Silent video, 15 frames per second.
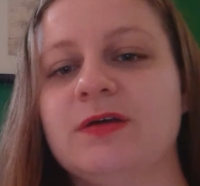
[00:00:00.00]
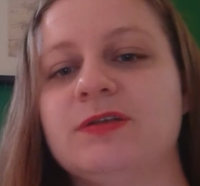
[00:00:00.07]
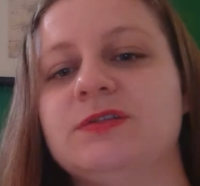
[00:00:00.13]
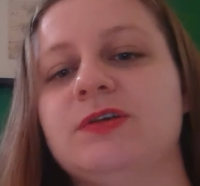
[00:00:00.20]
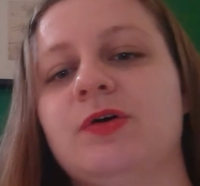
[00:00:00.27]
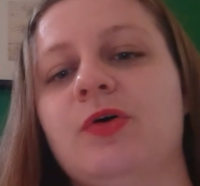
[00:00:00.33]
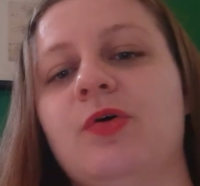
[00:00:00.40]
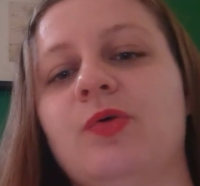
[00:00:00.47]

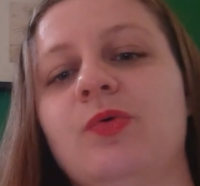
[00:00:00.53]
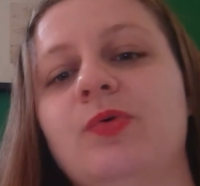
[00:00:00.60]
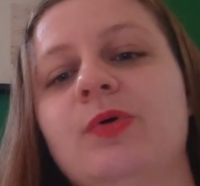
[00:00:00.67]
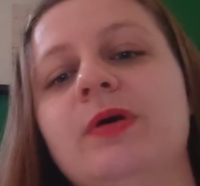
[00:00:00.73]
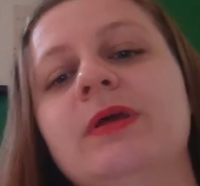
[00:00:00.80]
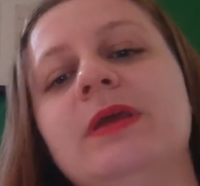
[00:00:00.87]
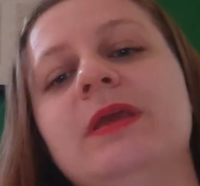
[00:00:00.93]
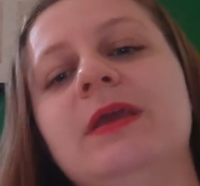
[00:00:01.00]
So
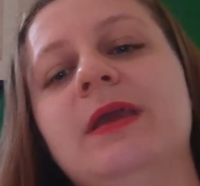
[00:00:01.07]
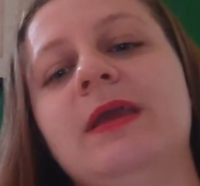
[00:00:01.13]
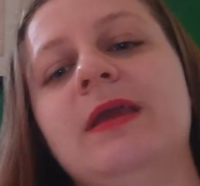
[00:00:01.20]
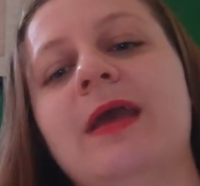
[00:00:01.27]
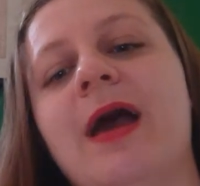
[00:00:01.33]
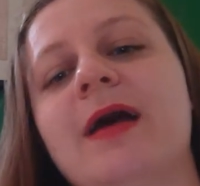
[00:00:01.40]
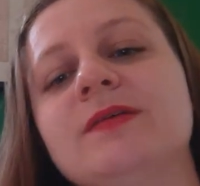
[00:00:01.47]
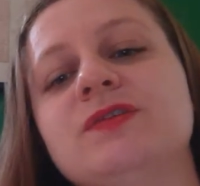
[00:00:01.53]

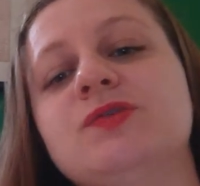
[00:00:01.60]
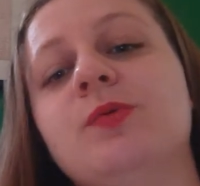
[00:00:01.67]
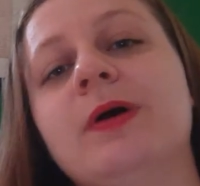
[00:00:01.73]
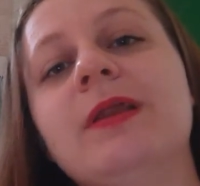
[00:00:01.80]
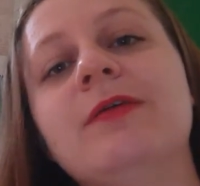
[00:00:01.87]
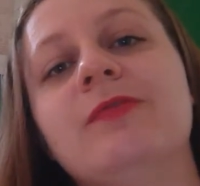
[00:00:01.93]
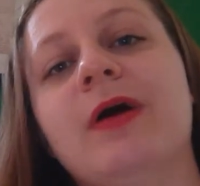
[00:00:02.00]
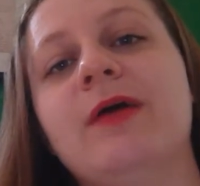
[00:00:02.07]
he asked
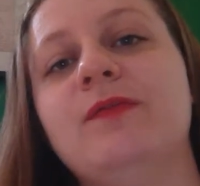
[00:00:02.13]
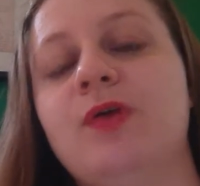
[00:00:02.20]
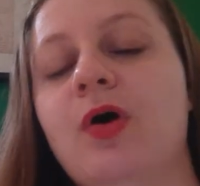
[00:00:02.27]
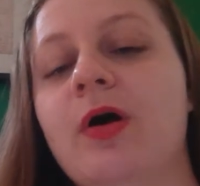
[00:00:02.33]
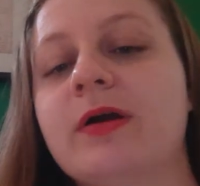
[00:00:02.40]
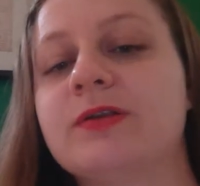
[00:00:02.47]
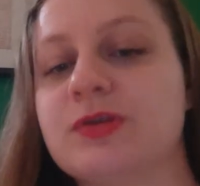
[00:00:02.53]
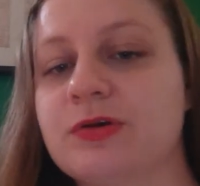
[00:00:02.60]
25
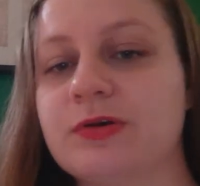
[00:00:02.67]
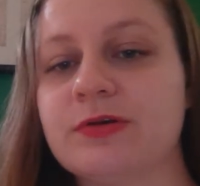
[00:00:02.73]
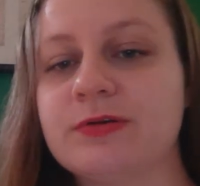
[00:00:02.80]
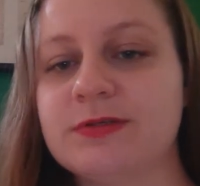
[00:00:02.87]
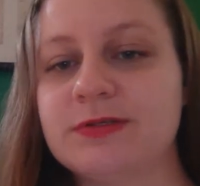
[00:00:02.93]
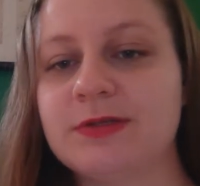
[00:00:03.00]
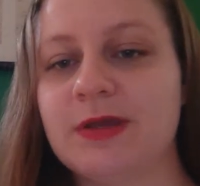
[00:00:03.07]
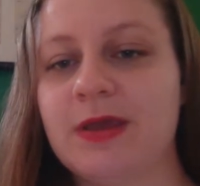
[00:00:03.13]

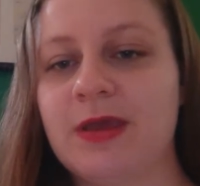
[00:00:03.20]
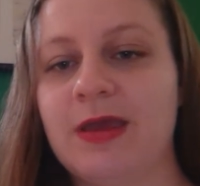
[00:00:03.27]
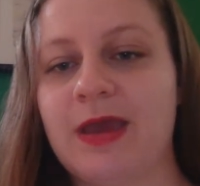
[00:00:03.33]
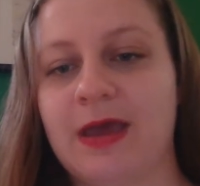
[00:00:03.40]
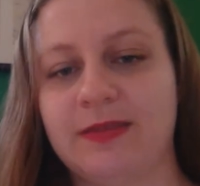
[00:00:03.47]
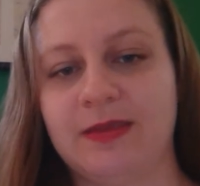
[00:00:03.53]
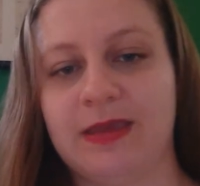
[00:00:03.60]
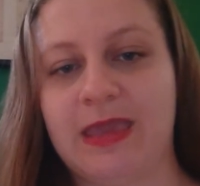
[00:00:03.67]
doctors
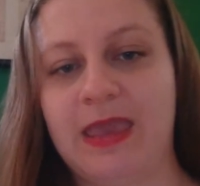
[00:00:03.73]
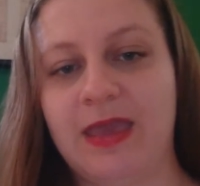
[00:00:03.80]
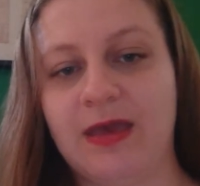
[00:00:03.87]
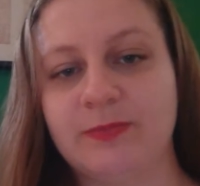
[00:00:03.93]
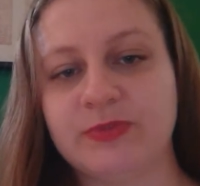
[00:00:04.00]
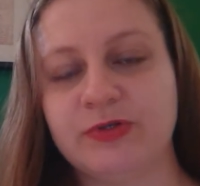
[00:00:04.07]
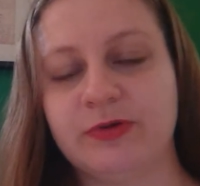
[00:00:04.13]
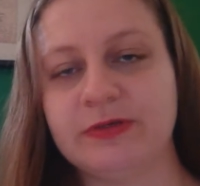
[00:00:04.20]
at the
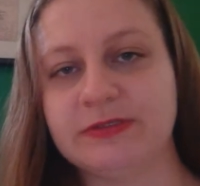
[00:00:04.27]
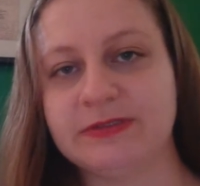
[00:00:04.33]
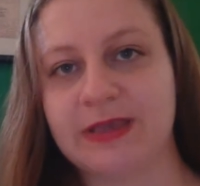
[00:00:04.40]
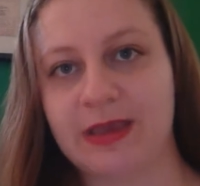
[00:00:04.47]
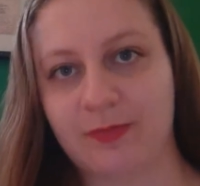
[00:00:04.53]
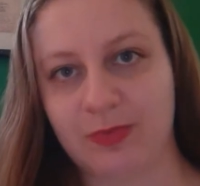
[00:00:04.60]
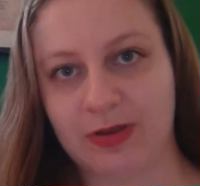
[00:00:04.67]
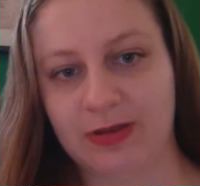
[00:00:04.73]
camp to
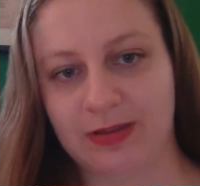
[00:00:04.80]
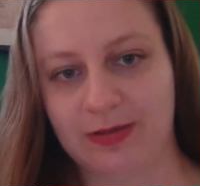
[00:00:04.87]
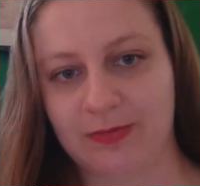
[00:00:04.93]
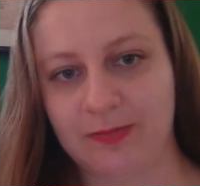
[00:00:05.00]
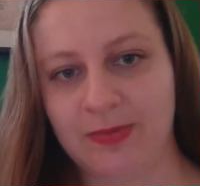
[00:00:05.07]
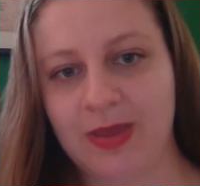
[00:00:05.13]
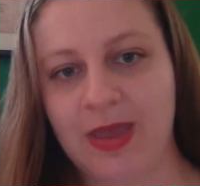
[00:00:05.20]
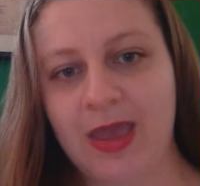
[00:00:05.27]
examine
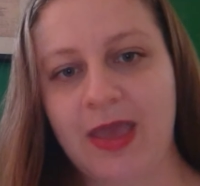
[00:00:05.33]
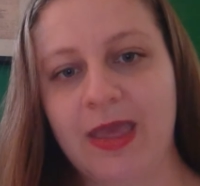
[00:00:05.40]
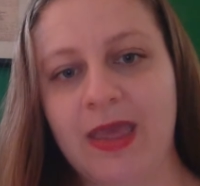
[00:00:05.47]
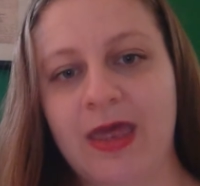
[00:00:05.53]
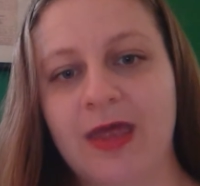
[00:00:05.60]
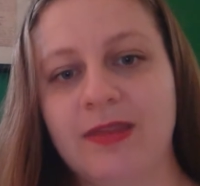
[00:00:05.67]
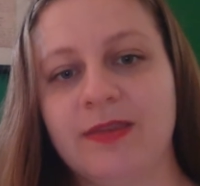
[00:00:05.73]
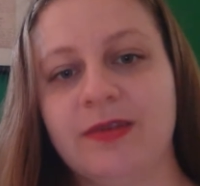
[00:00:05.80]
him,
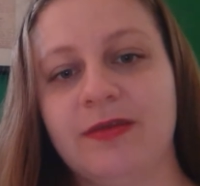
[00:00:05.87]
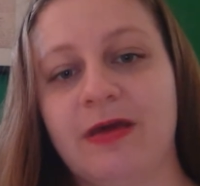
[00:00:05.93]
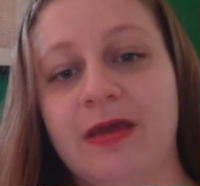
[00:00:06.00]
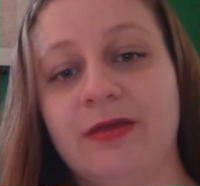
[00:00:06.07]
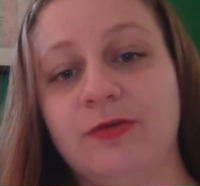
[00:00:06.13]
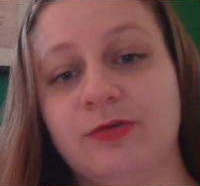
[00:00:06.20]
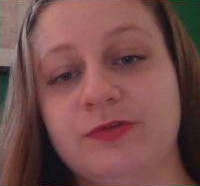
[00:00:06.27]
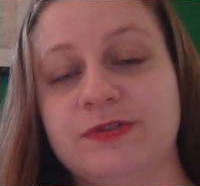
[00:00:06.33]
and the
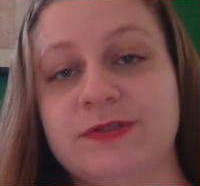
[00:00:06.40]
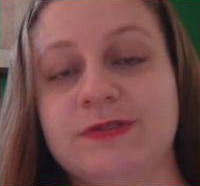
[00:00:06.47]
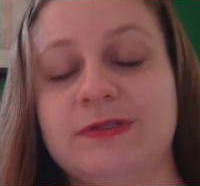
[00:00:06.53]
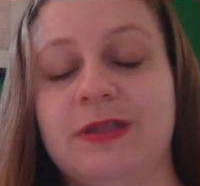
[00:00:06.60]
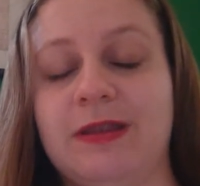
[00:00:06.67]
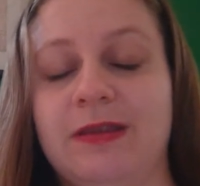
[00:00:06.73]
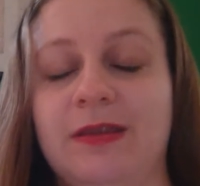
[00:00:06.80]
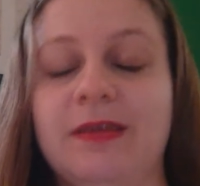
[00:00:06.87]
diagnosis
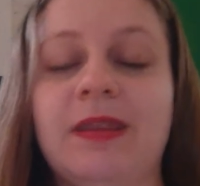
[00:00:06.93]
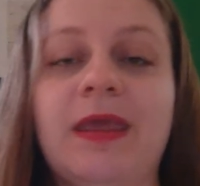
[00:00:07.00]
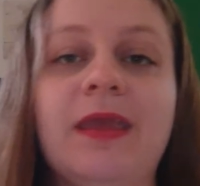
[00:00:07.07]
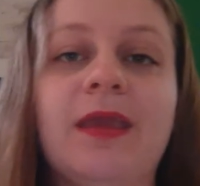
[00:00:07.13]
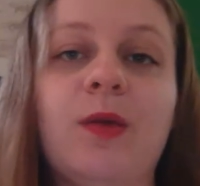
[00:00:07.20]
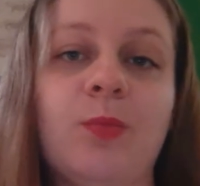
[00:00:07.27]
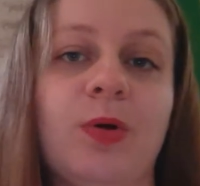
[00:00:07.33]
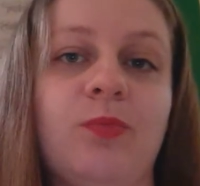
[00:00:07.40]
that they
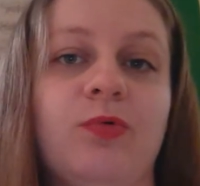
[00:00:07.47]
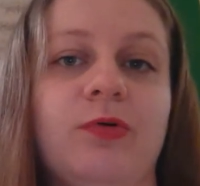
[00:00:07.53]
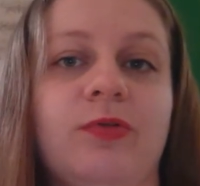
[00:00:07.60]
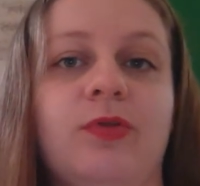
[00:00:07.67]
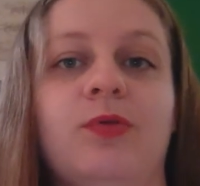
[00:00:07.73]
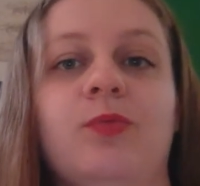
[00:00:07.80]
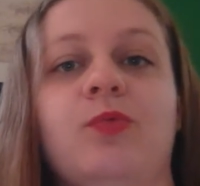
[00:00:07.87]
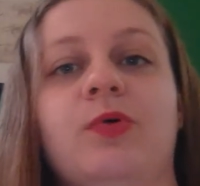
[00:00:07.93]
came up with
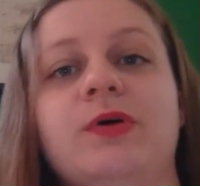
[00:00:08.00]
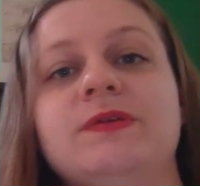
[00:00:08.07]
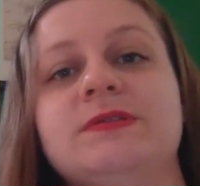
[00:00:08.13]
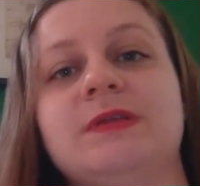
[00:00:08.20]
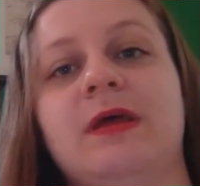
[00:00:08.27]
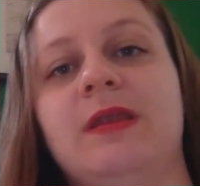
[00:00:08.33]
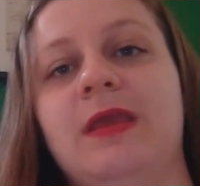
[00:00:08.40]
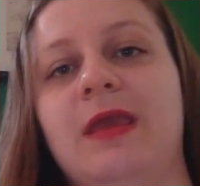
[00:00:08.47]
was
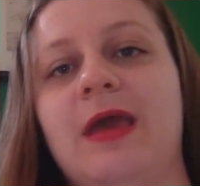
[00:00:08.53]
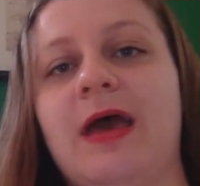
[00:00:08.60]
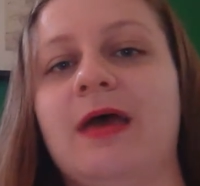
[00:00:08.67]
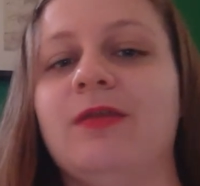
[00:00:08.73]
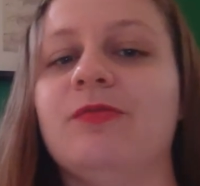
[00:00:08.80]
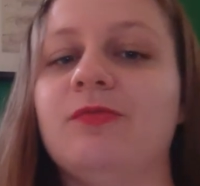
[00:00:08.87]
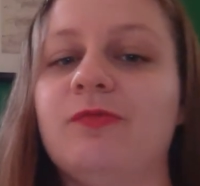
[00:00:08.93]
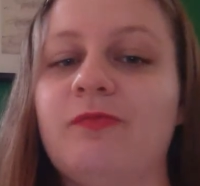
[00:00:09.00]
that he
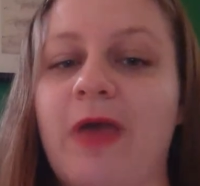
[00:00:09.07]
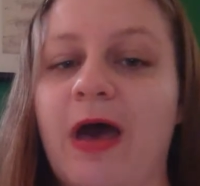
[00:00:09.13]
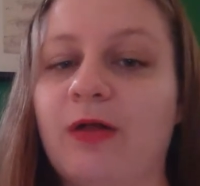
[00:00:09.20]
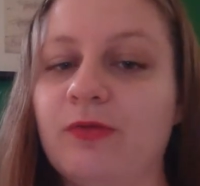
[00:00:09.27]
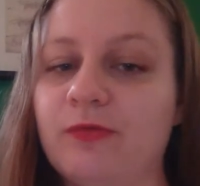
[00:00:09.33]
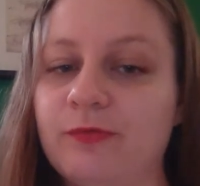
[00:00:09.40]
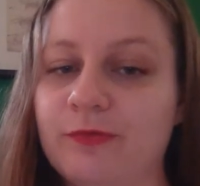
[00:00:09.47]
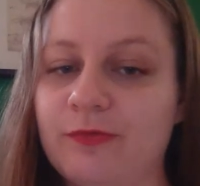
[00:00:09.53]
had val-